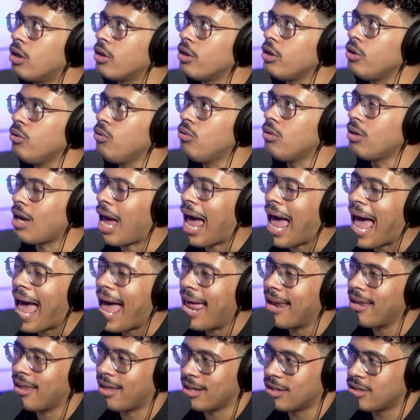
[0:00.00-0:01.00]
know, you
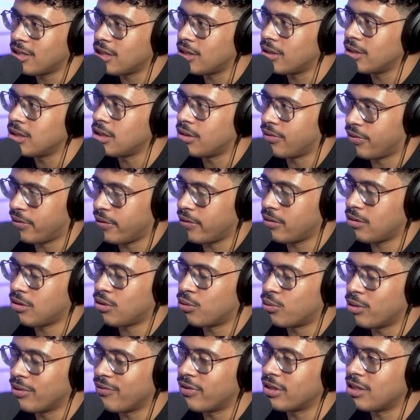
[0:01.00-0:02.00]
can consider it a
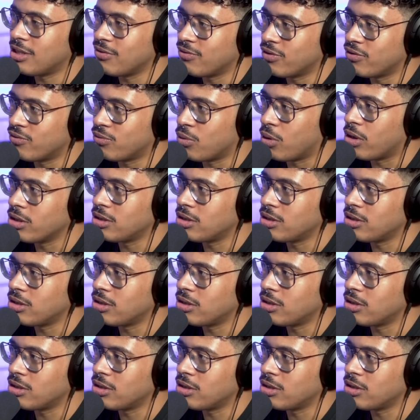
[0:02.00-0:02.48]
derivative of